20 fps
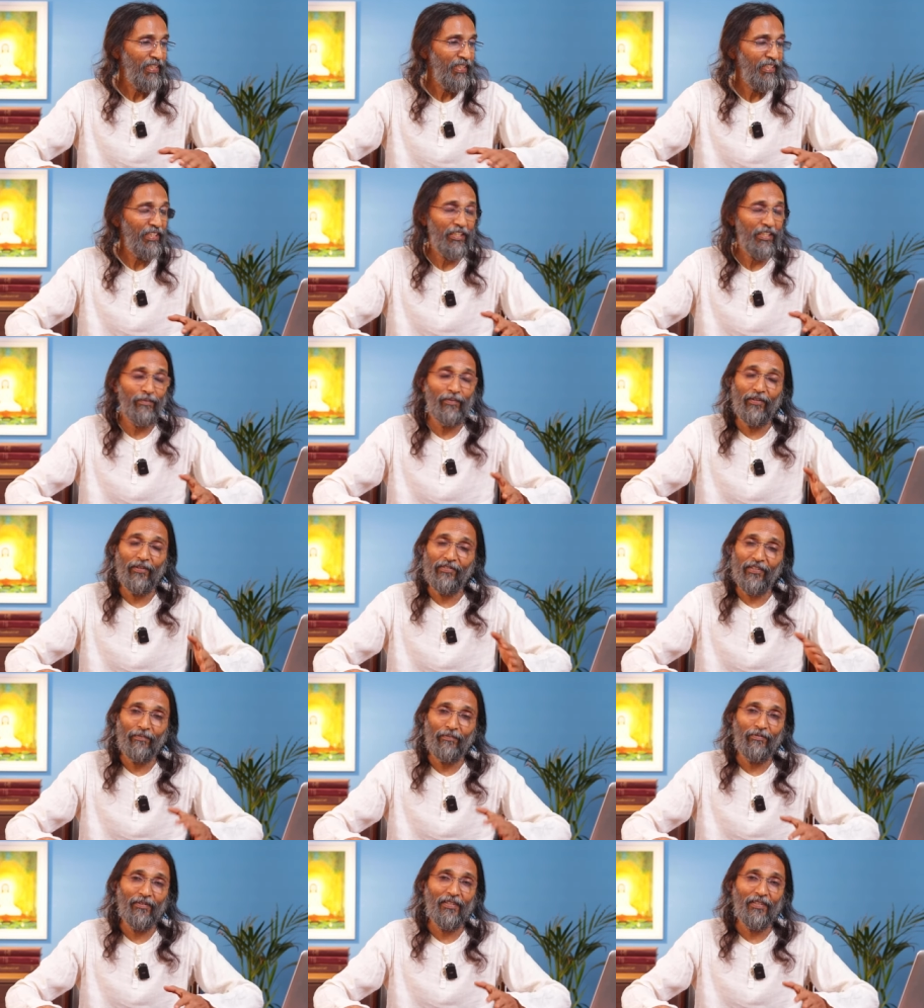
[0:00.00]
It has to be
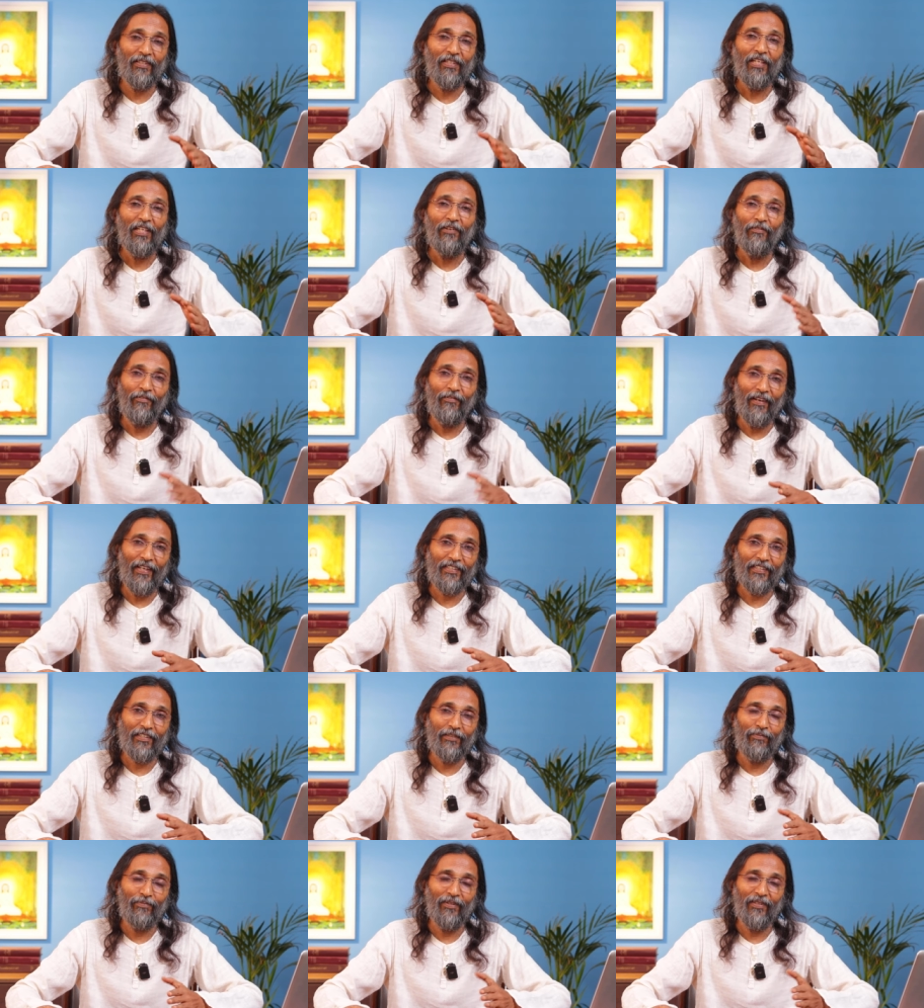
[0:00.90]
supple,
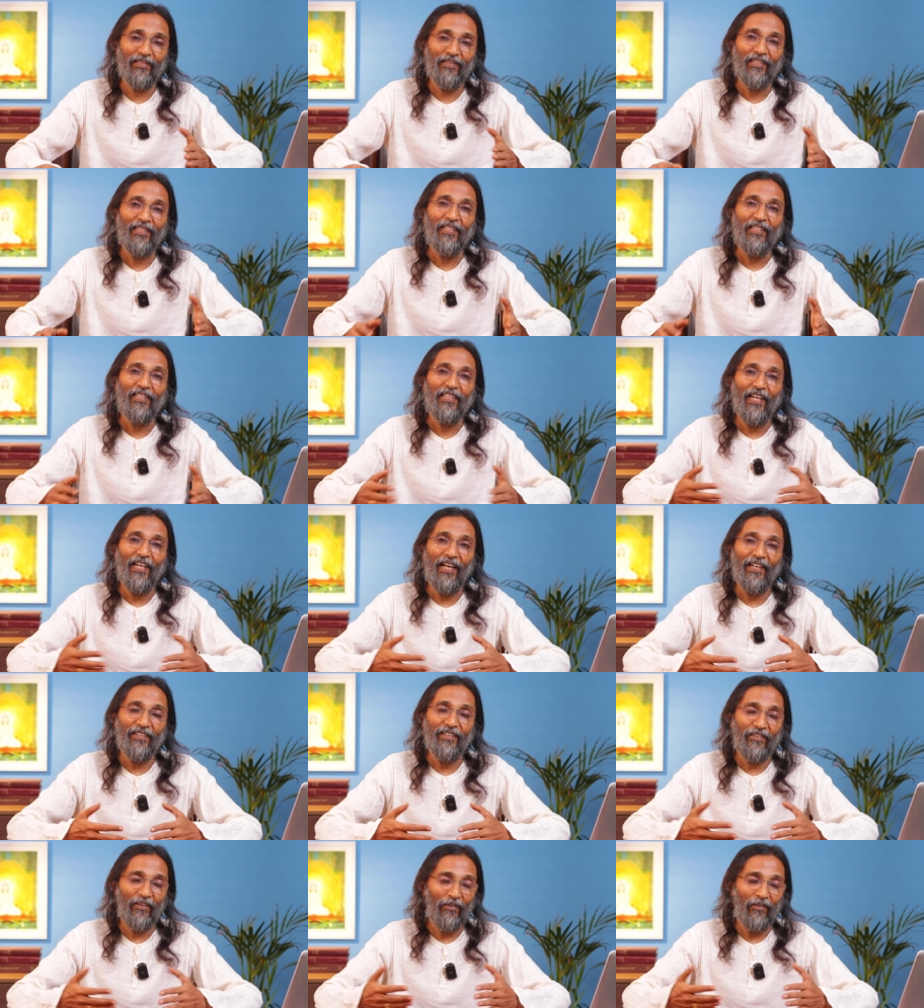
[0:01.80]
flexible,
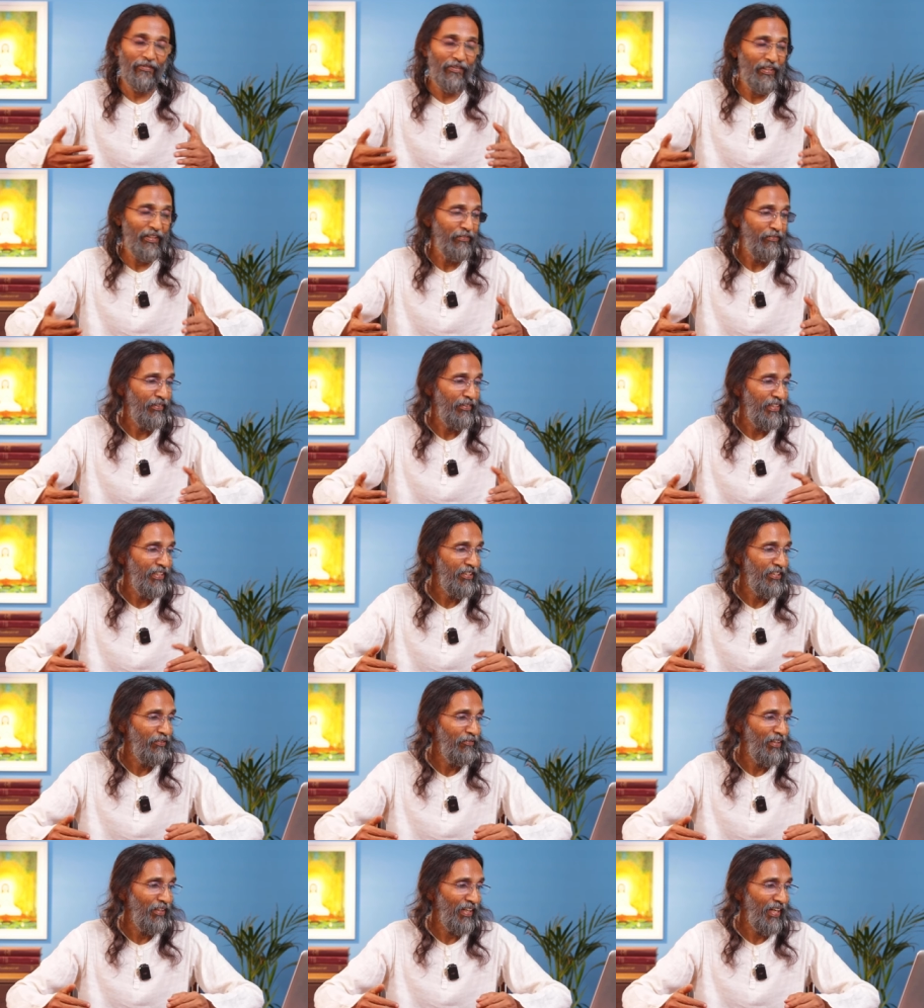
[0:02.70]
and of
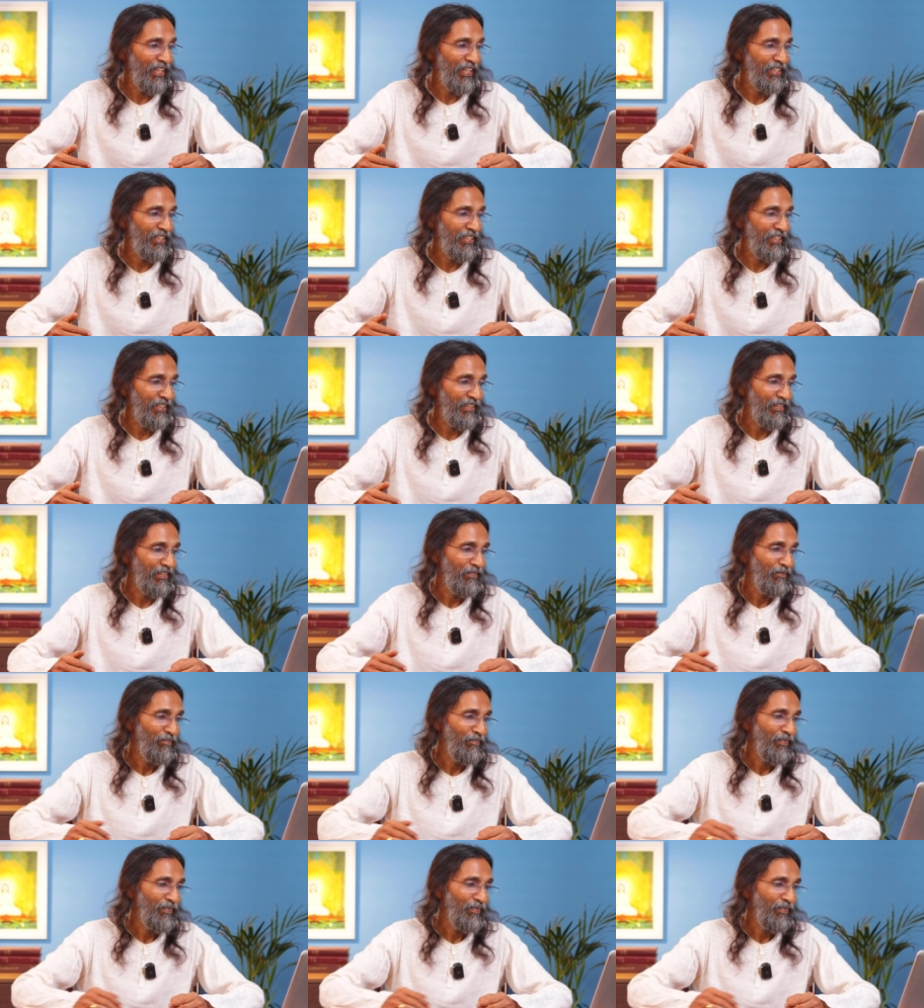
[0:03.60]
infinite variety.